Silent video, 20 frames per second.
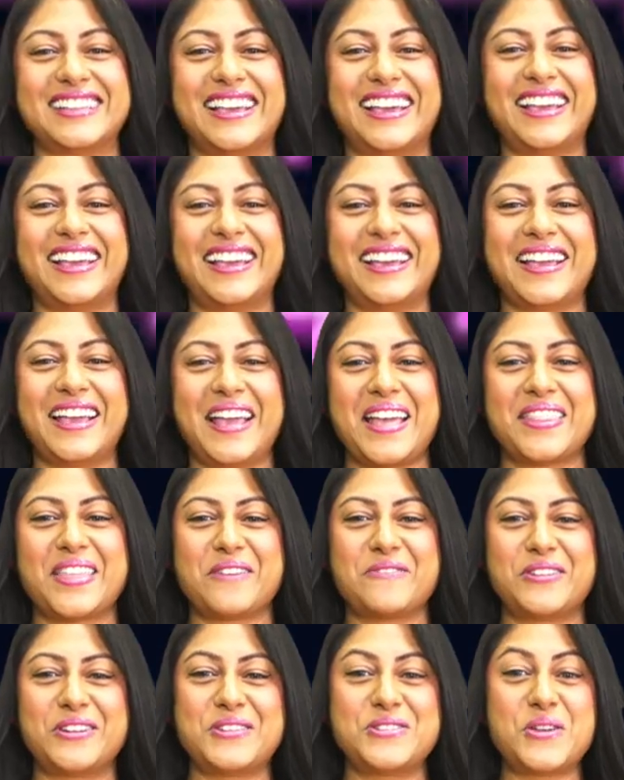that
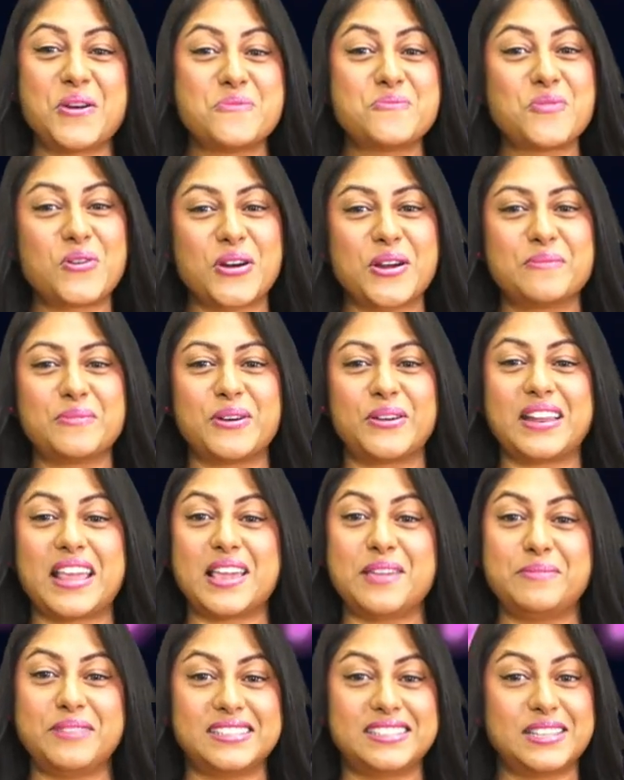want to know more about
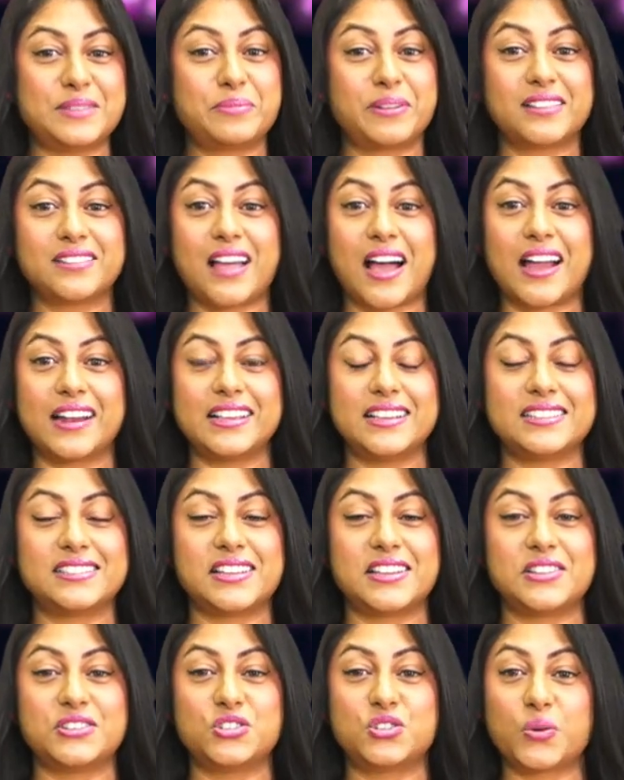ABC Pilates
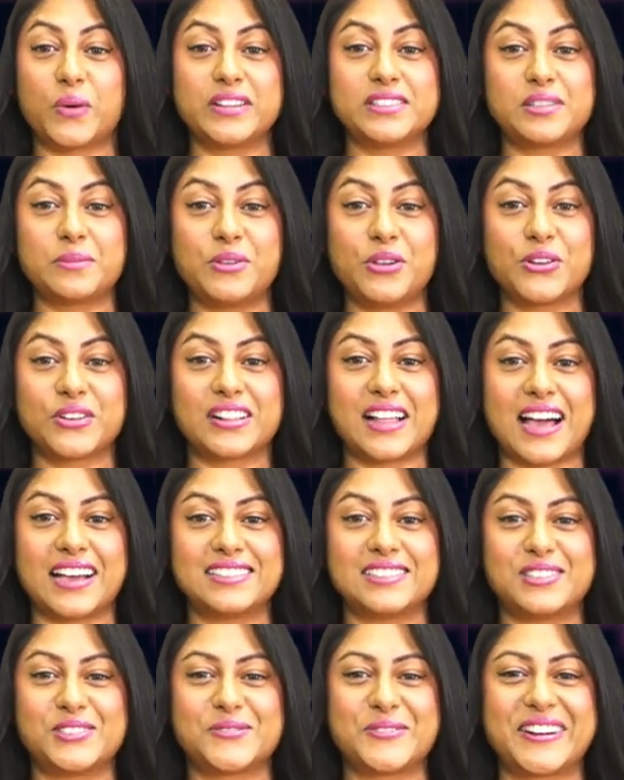and join some of your
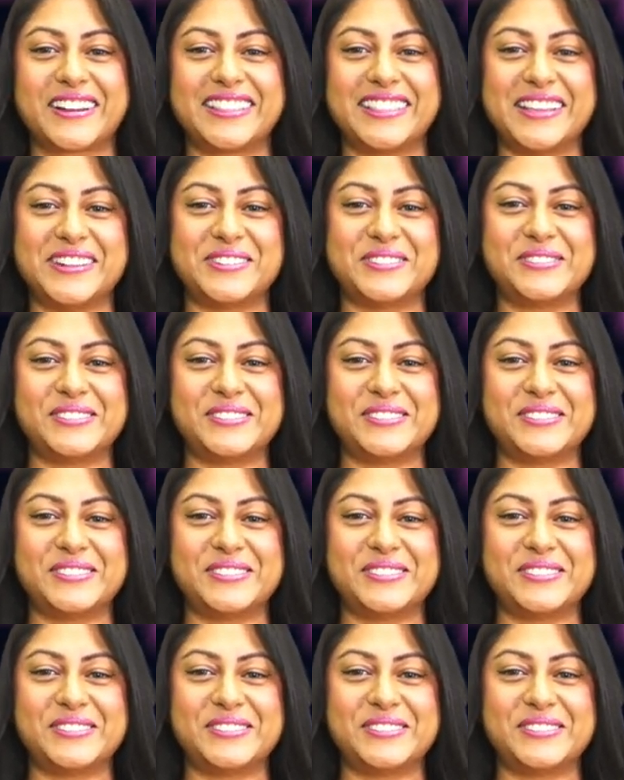classes, where can they do